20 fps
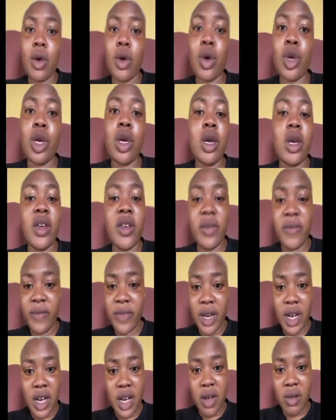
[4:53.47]
okay
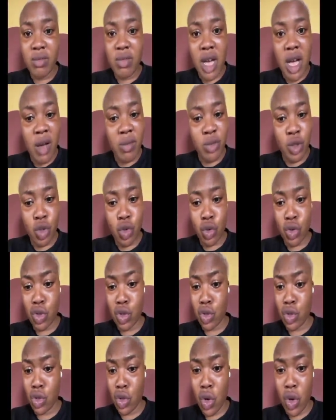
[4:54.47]
fam i'm so
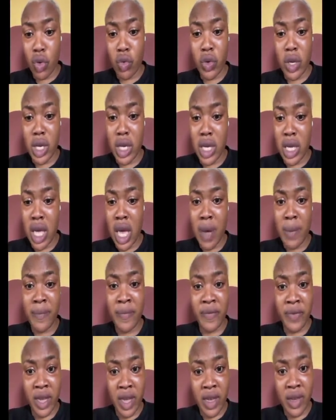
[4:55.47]
sorry i'm
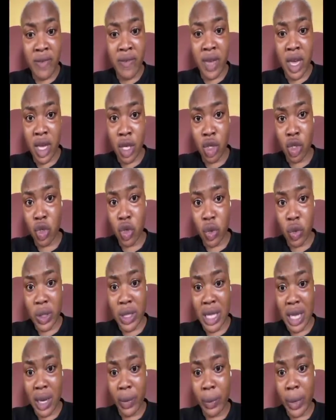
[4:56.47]
very very sorry
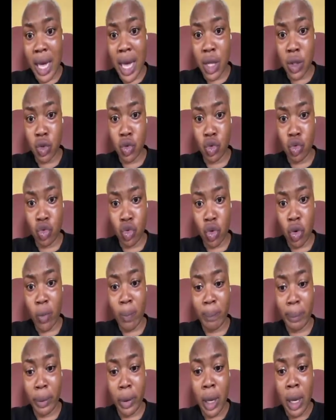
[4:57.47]
that we had to drop
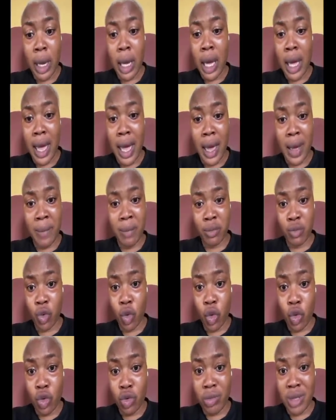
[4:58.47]
um
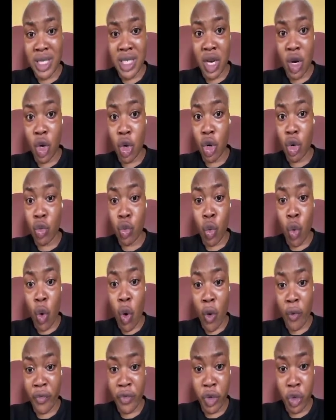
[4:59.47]
olugbeja olorun
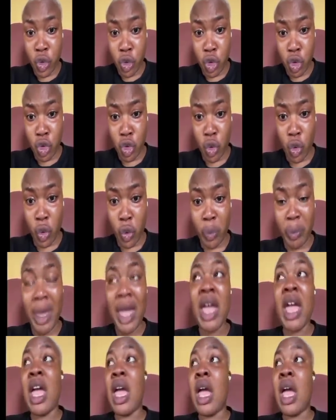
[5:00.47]
off youtube